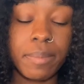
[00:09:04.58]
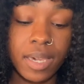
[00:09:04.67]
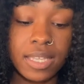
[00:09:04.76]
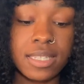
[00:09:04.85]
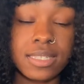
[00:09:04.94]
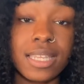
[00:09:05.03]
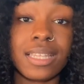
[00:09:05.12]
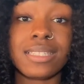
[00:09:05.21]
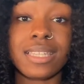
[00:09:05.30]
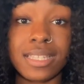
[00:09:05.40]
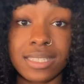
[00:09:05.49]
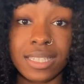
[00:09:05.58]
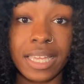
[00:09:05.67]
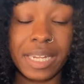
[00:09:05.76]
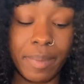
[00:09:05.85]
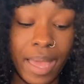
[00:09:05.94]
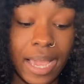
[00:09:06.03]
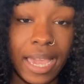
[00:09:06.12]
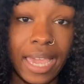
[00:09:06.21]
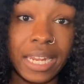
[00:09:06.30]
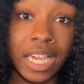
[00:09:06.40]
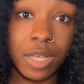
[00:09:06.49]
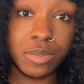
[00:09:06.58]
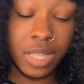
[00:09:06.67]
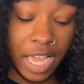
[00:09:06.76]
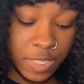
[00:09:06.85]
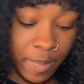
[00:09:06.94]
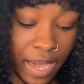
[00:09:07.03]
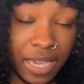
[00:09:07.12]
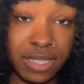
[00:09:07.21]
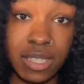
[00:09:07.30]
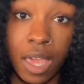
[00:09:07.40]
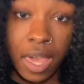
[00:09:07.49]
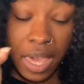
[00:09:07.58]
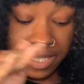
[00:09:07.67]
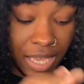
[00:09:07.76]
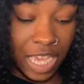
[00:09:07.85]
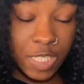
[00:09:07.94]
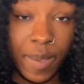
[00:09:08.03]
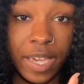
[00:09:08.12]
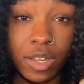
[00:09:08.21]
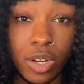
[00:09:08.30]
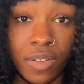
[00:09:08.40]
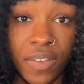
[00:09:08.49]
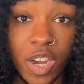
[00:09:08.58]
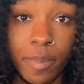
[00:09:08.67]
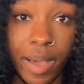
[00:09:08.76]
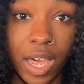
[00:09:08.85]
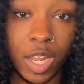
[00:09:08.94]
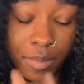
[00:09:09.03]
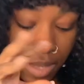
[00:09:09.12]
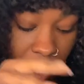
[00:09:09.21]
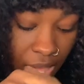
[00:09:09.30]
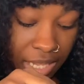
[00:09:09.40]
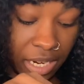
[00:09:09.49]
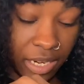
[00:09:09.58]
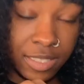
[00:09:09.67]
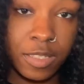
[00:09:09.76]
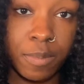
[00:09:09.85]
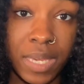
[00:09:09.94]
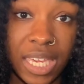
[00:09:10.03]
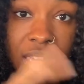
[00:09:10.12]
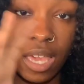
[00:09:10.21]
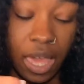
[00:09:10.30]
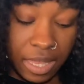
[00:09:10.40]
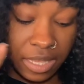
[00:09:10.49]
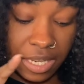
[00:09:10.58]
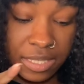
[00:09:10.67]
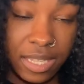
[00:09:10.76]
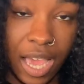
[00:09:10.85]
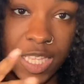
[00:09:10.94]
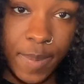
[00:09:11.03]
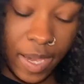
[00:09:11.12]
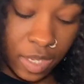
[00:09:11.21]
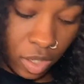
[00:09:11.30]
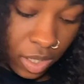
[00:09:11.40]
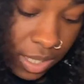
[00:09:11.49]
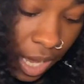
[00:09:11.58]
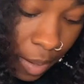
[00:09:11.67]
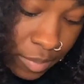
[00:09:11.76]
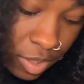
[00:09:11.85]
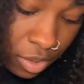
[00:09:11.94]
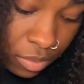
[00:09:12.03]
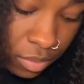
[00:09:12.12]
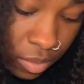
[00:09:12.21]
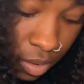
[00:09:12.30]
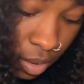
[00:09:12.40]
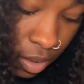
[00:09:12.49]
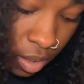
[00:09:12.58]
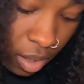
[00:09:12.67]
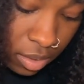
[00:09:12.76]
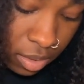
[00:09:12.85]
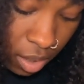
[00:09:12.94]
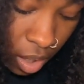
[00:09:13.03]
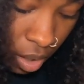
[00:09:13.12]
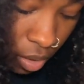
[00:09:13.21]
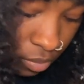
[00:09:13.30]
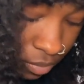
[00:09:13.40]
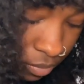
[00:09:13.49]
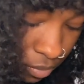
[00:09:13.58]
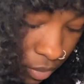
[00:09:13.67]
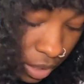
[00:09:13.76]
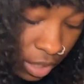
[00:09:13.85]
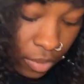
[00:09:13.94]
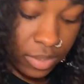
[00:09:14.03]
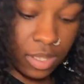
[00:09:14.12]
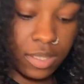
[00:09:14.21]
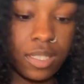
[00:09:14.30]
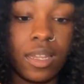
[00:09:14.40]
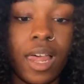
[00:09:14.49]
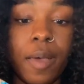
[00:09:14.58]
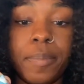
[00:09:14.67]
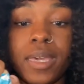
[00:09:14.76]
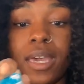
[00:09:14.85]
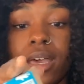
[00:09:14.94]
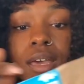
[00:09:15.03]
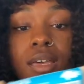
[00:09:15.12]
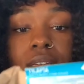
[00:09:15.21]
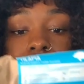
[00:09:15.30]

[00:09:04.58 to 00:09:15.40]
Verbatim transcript: because it's in this insulated bag and it comes with ice packets. It's an ice packet on the very bottom, and then it's the meat, and then it's an ice packet on the top too. So here's the tilapia.